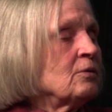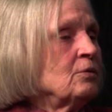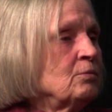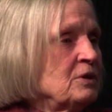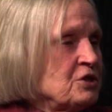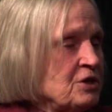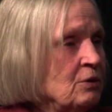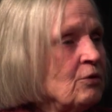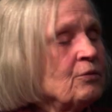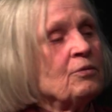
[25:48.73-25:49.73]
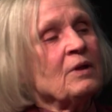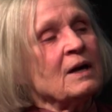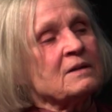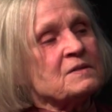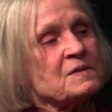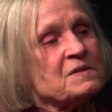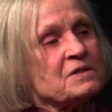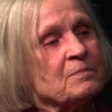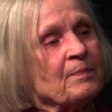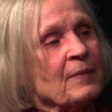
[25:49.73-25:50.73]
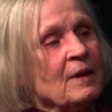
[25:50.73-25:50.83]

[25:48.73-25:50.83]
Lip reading: who reached out through that system.